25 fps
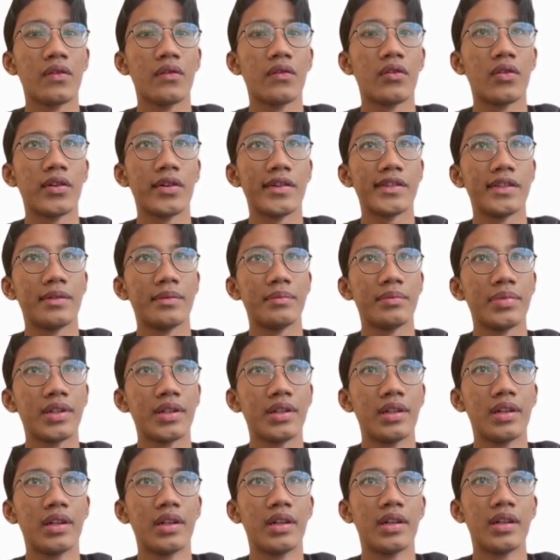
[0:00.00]
For
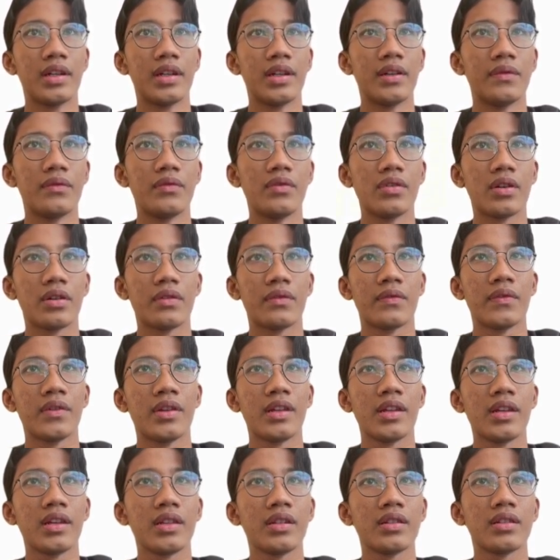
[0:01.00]
example, if you are
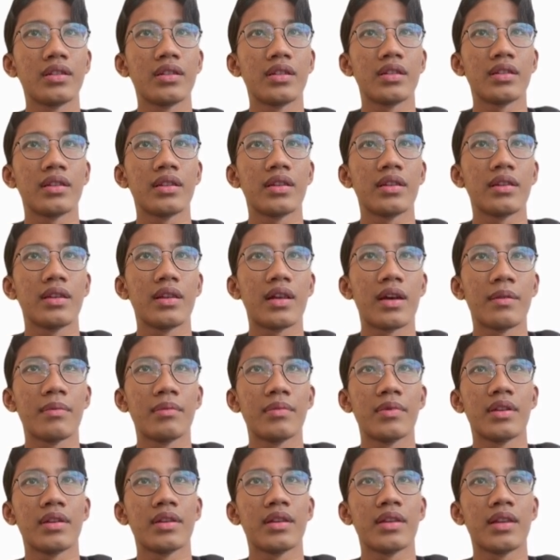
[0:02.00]
filling up
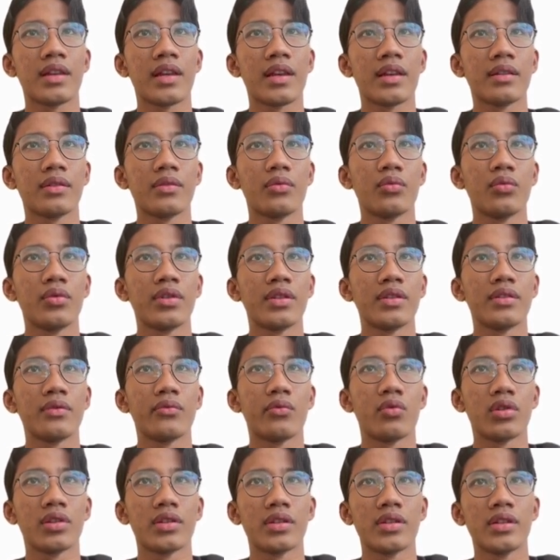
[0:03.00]
a tank with
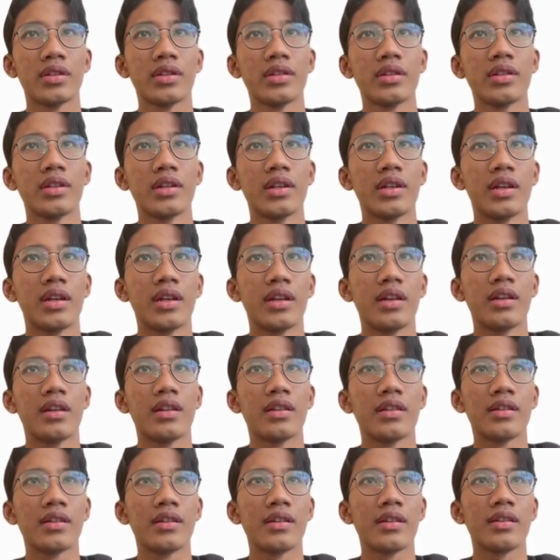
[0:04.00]
water,
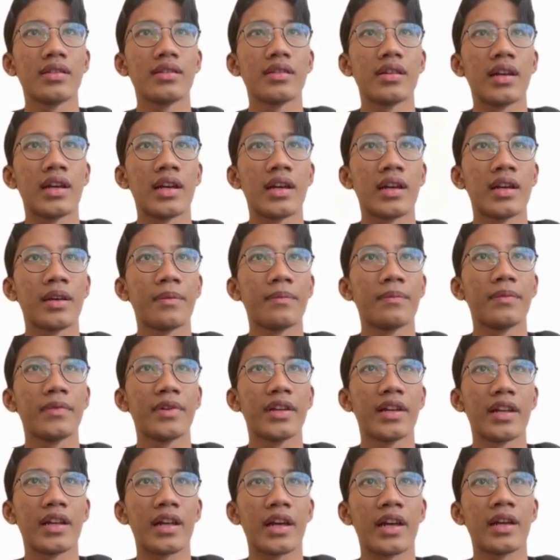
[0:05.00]
related rates
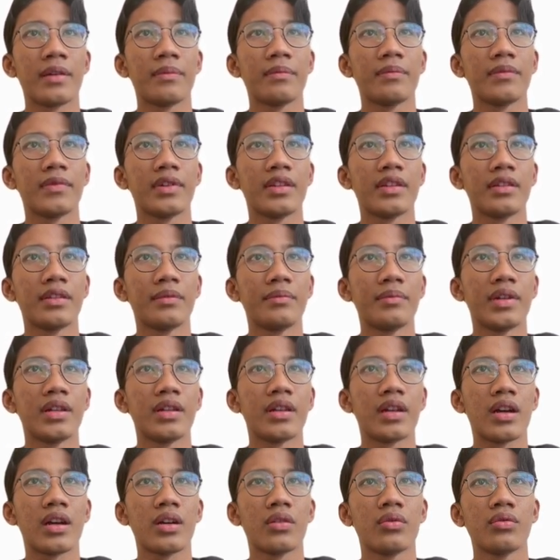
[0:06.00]
can help determine
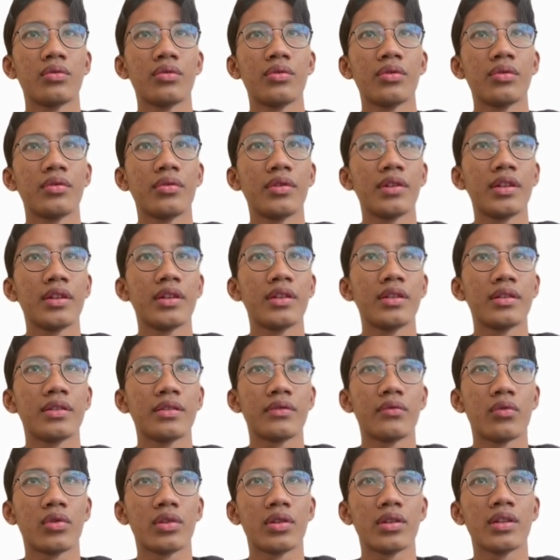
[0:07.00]
how quickly
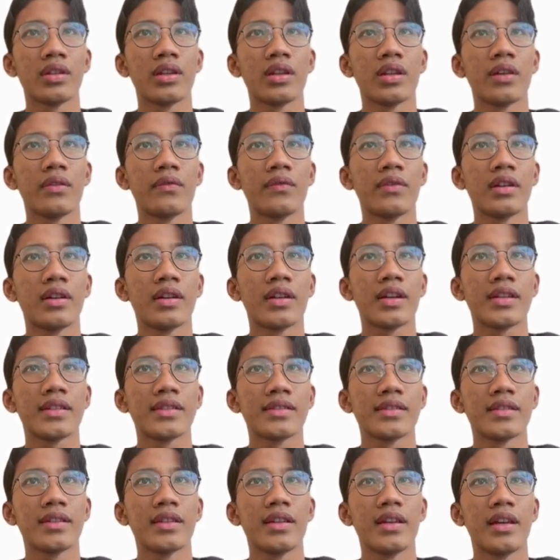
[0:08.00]
the water level
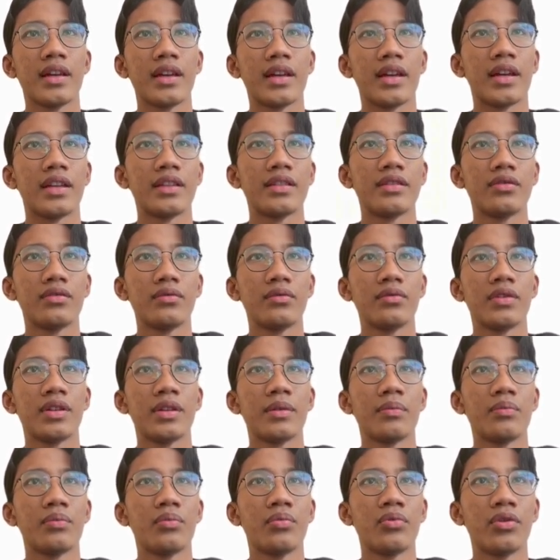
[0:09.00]
rise as you
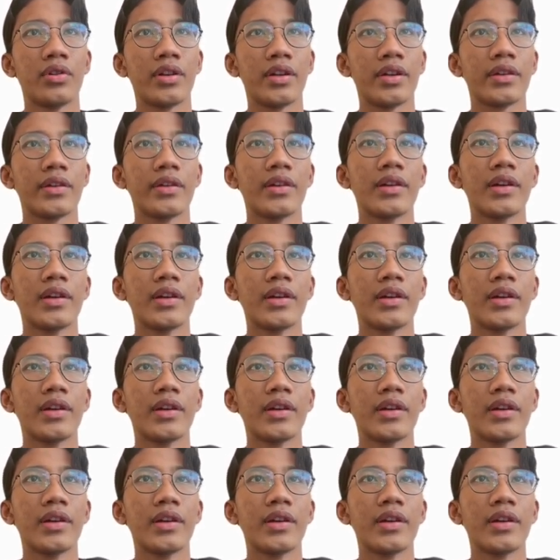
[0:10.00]
keep pouring.